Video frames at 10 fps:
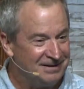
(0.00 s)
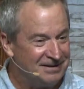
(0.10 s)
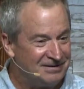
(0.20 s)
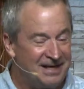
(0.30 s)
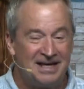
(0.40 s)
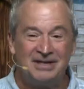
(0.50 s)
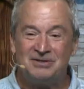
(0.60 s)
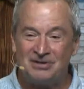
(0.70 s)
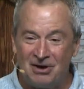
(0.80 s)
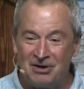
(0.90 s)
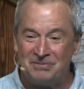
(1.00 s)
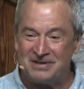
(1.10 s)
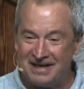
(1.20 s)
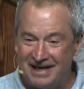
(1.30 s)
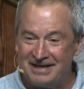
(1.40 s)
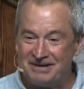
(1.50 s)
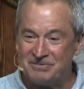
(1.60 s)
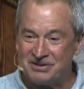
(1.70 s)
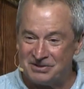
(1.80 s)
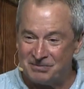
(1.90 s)
singing psalms and
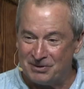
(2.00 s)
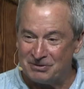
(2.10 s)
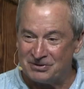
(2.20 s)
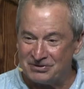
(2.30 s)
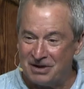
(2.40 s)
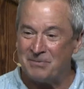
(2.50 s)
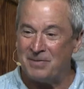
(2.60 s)
hymns and spiritual song,